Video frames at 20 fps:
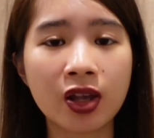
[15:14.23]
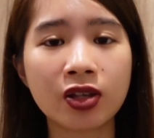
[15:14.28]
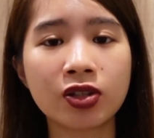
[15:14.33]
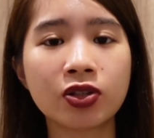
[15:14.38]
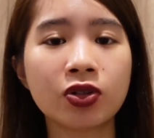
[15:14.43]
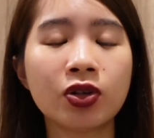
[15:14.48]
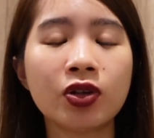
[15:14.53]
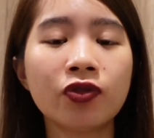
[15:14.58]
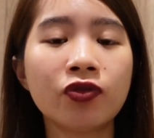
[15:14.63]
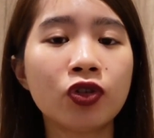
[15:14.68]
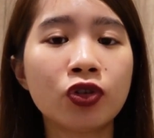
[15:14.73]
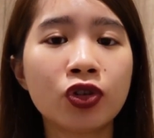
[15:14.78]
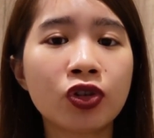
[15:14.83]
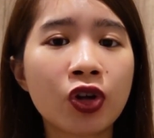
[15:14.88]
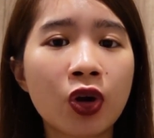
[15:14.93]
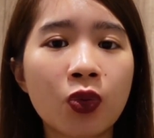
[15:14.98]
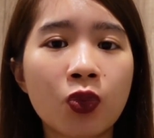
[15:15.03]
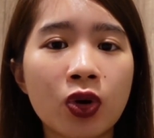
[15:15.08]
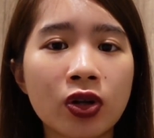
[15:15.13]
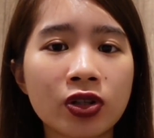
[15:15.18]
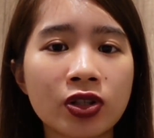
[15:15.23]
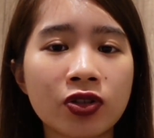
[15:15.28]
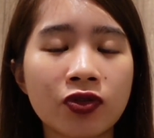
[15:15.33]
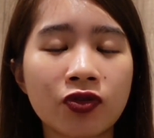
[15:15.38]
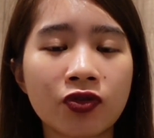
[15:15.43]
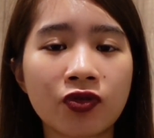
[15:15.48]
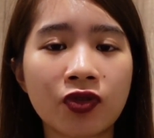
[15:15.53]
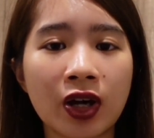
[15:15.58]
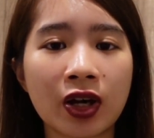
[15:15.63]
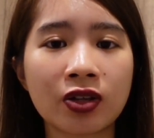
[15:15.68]
So if you do not want to
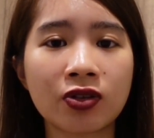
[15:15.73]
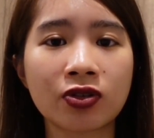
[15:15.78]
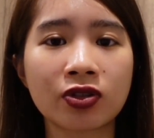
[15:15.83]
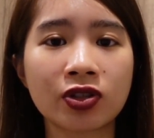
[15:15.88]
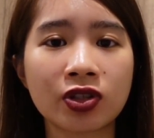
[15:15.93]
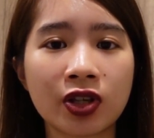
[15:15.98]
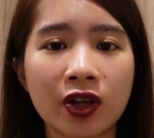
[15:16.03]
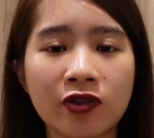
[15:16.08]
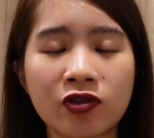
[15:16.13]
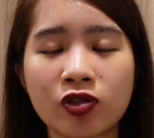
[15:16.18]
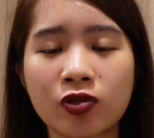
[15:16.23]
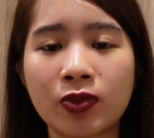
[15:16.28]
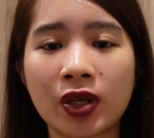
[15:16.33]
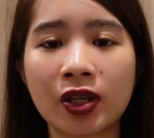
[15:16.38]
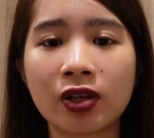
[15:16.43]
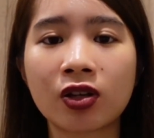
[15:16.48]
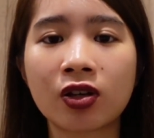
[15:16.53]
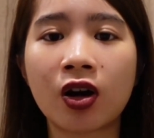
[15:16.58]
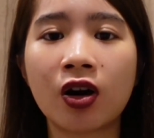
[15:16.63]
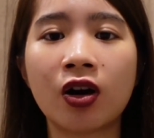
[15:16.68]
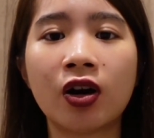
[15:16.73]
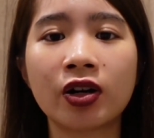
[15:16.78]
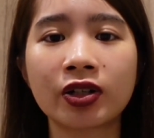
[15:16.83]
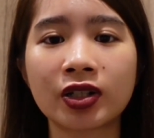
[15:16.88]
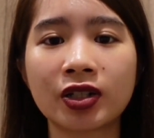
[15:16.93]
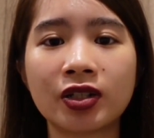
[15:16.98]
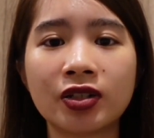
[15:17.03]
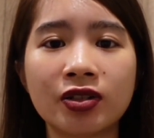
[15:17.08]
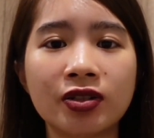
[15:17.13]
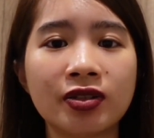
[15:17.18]
find yourselves being
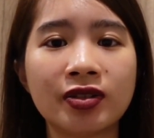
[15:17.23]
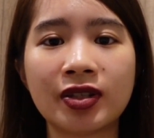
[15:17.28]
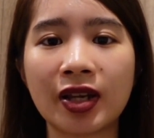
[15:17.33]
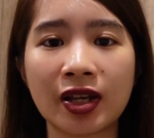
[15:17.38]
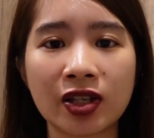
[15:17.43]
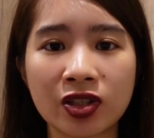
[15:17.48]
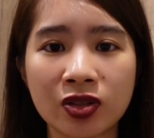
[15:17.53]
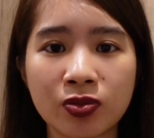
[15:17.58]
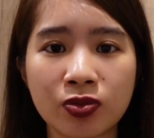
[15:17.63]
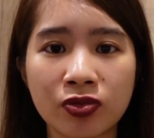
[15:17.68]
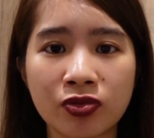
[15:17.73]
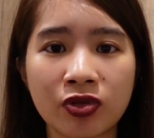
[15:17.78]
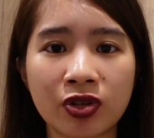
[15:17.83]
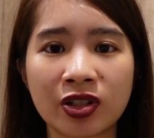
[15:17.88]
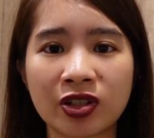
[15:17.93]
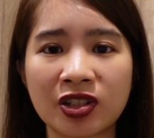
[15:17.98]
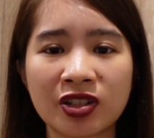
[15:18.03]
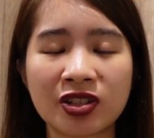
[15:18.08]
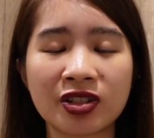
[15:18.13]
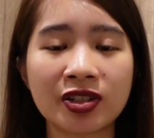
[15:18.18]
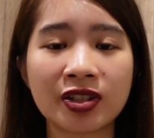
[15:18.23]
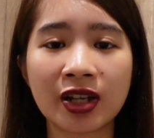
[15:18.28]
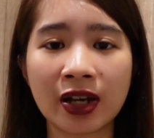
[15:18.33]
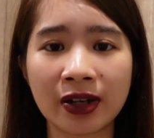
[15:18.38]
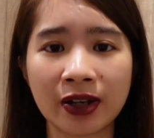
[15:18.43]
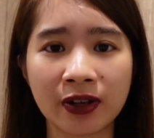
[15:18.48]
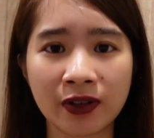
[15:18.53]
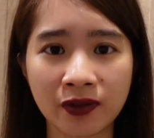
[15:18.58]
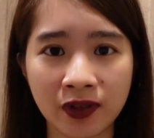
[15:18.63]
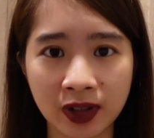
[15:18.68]
caught in desperate and
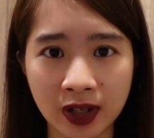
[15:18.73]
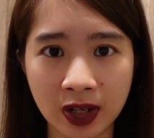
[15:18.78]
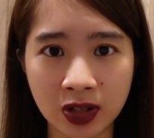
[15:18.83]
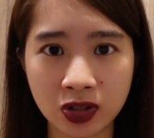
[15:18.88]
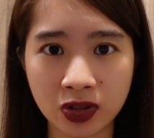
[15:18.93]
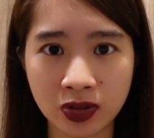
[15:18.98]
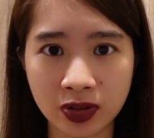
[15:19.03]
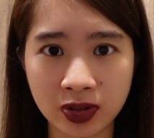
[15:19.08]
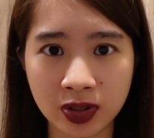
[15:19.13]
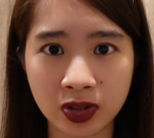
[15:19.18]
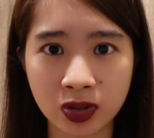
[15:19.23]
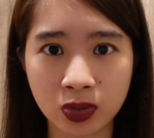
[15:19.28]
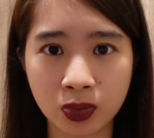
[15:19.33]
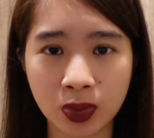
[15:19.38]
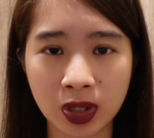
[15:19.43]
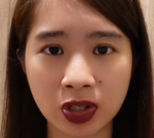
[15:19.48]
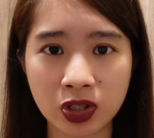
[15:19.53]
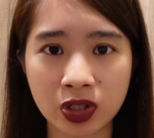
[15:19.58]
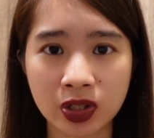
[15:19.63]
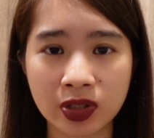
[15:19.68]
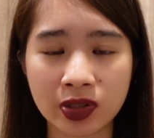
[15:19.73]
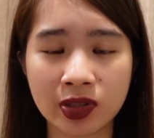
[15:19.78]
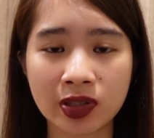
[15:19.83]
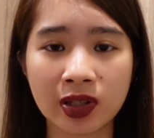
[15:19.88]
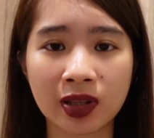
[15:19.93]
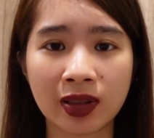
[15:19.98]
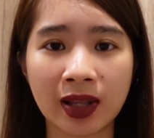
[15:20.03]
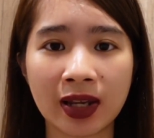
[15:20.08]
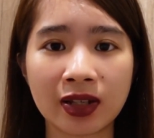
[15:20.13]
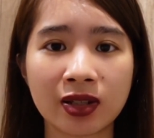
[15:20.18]
dire financial
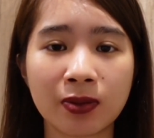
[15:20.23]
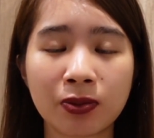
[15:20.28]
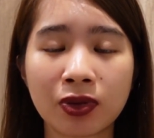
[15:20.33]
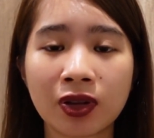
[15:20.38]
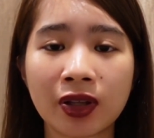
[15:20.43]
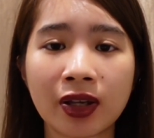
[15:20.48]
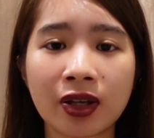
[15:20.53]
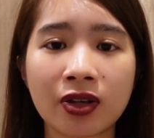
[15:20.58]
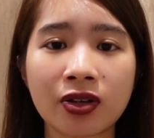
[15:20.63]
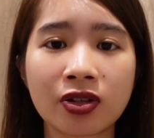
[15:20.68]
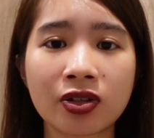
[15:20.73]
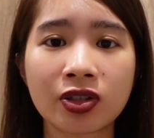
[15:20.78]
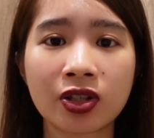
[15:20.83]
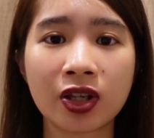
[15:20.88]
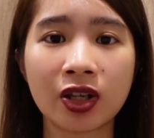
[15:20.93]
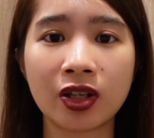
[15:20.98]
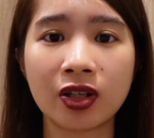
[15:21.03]
situations like the players